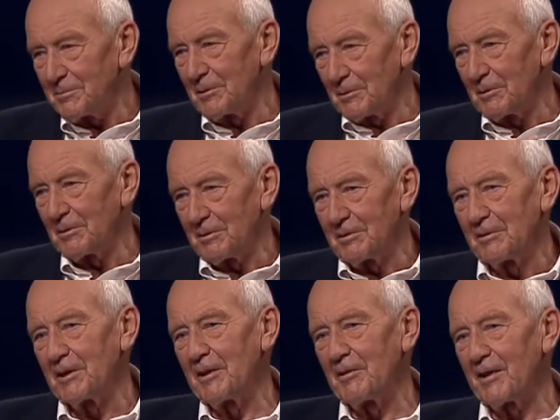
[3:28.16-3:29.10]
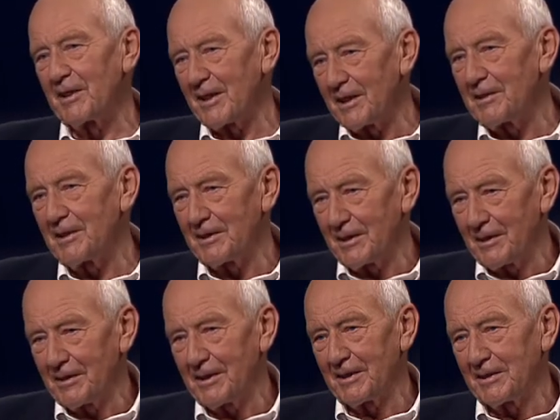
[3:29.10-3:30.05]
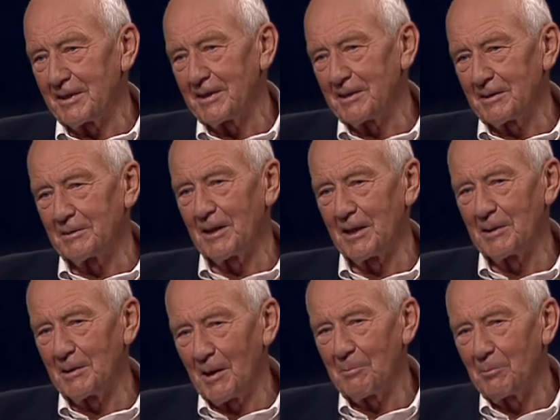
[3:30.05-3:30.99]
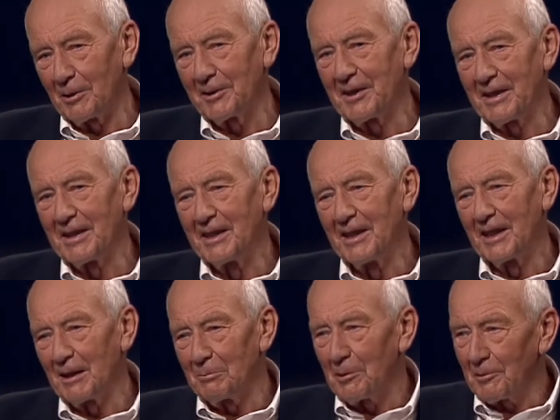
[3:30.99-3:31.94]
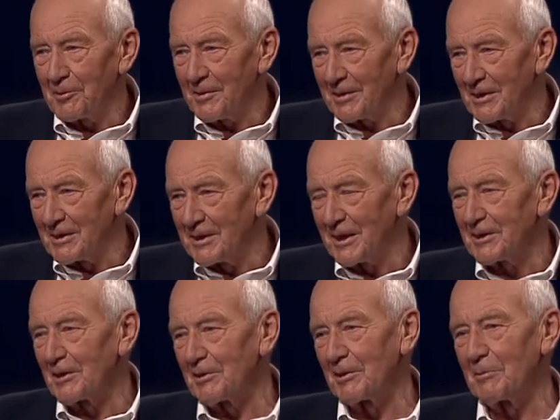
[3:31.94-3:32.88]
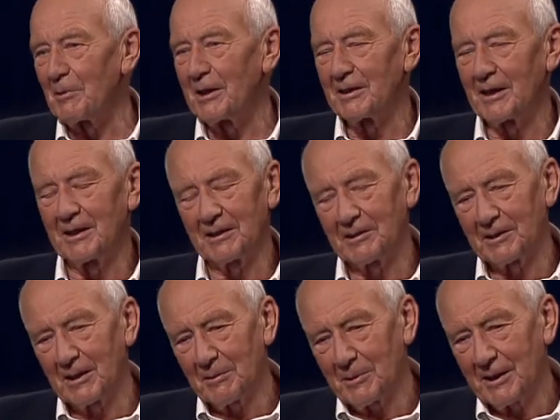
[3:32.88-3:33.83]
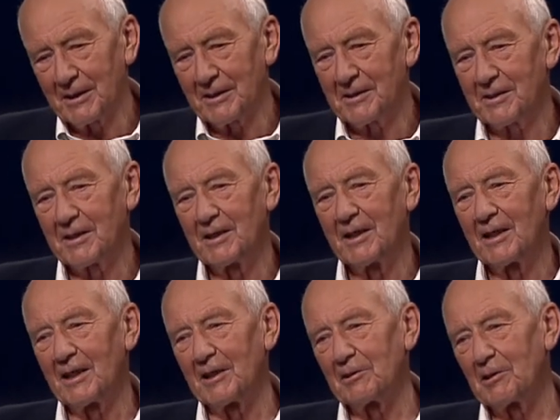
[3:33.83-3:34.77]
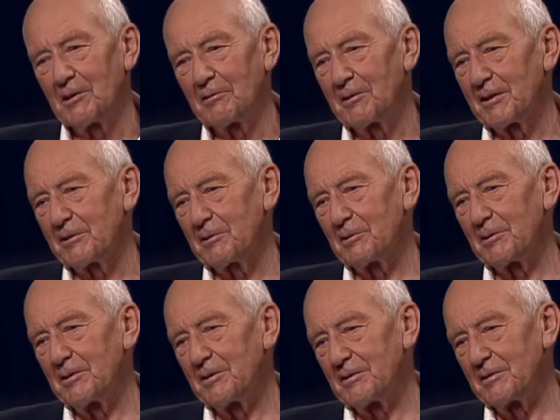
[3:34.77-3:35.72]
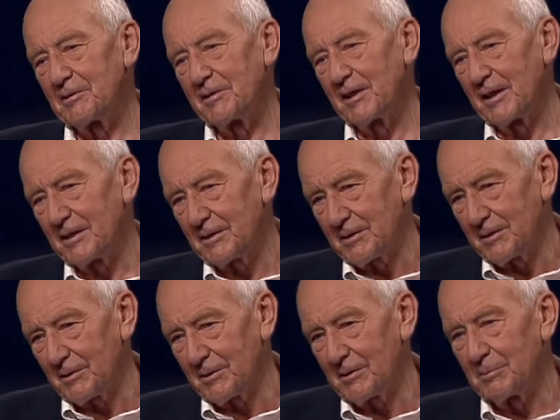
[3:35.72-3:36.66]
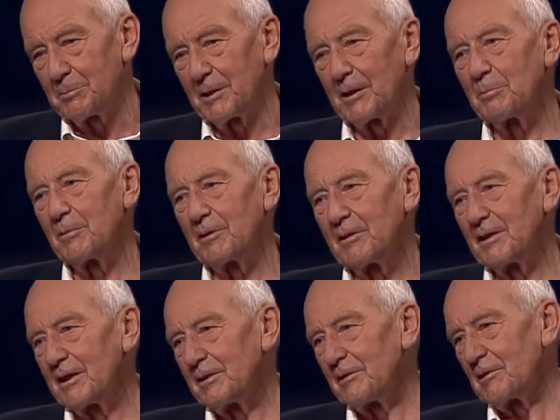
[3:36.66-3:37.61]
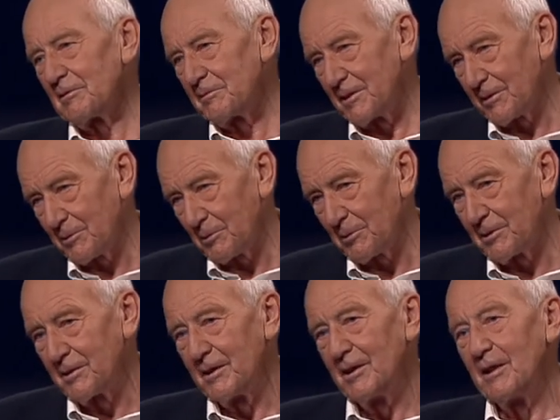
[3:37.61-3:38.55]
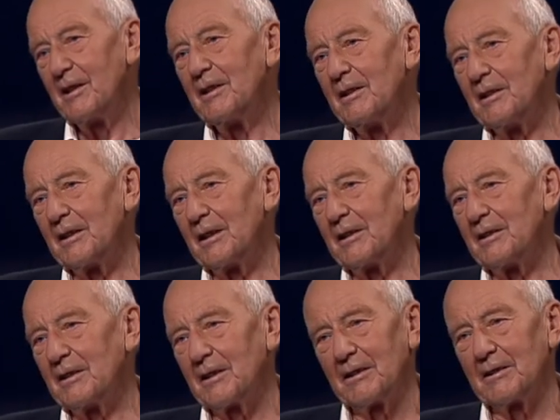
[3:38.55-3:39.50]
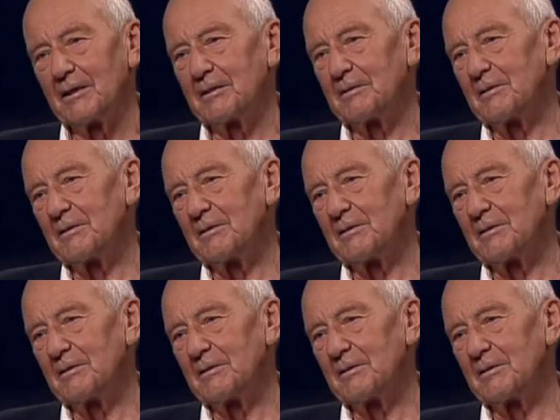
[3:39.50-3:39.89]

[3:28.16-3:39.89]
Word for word: in their head and in their mm. in their body hmm. about the econom economics and how they should uh, treat uh, people and how they should uh,